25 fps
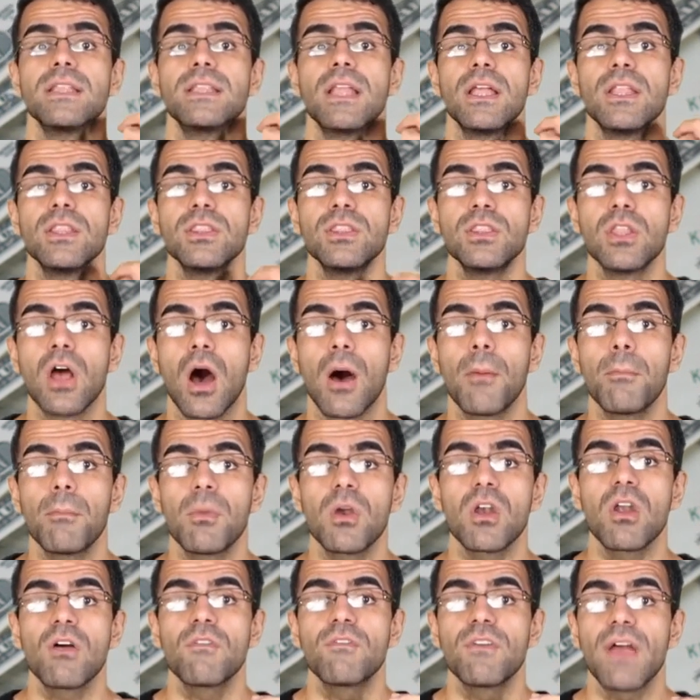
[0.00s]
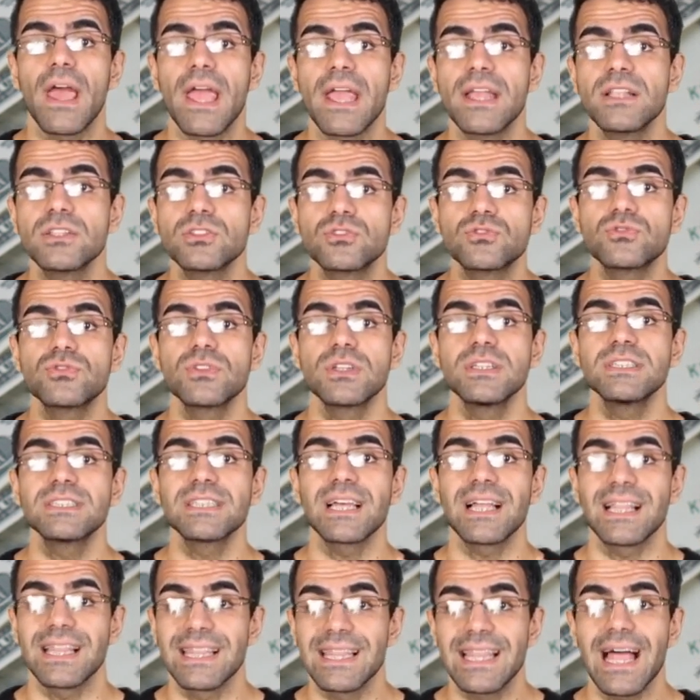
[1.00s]
the number of entries
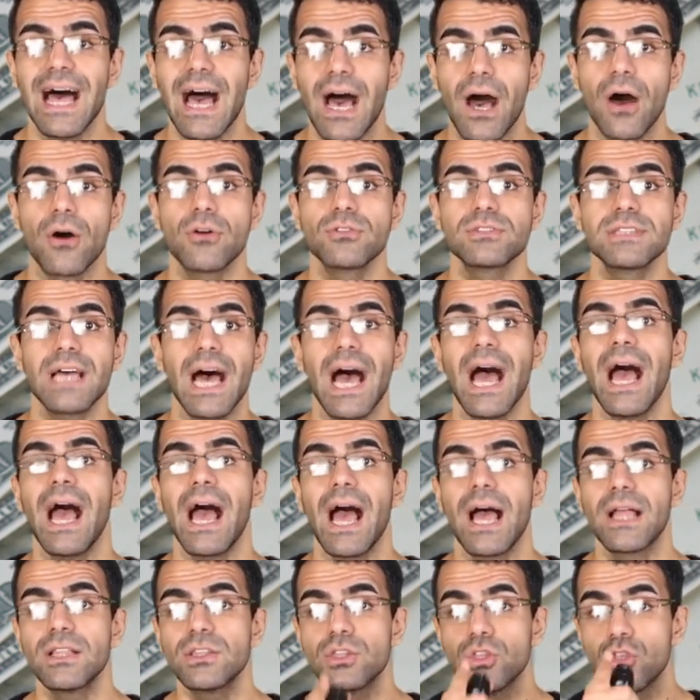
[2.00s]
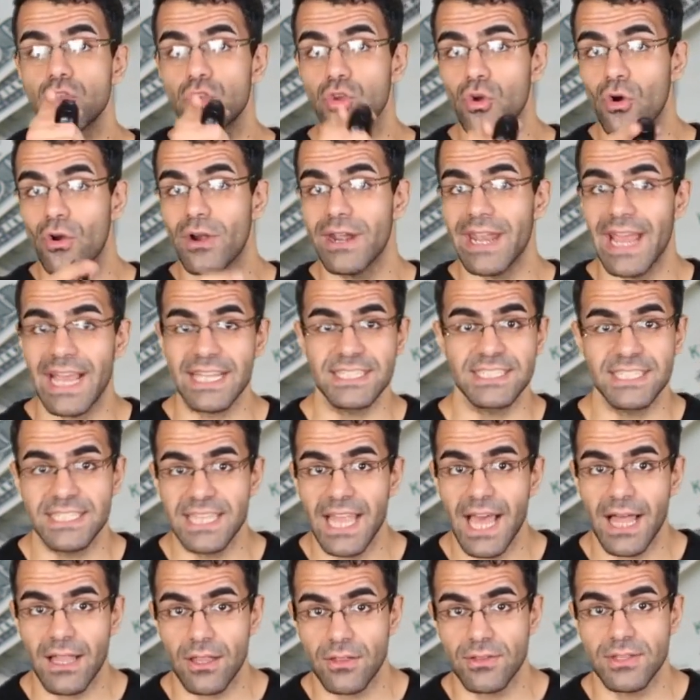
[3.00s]
allowed, and your
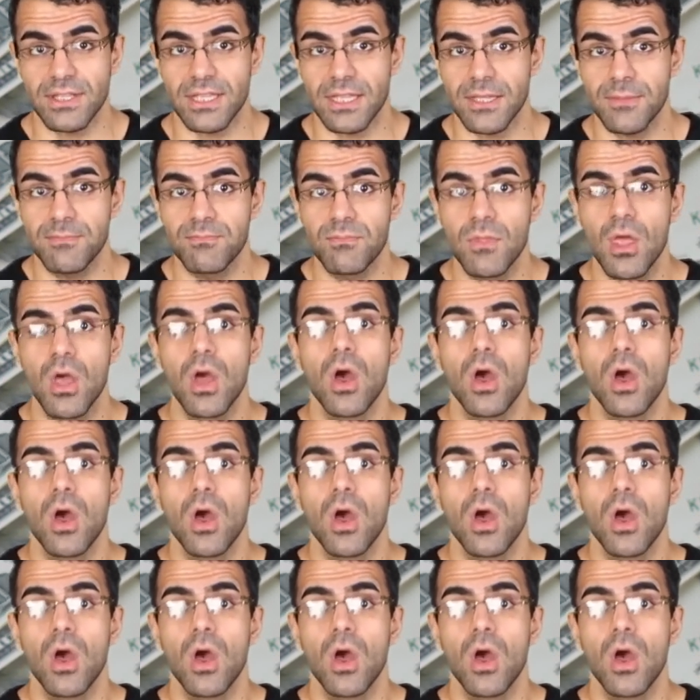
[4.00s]
nationality.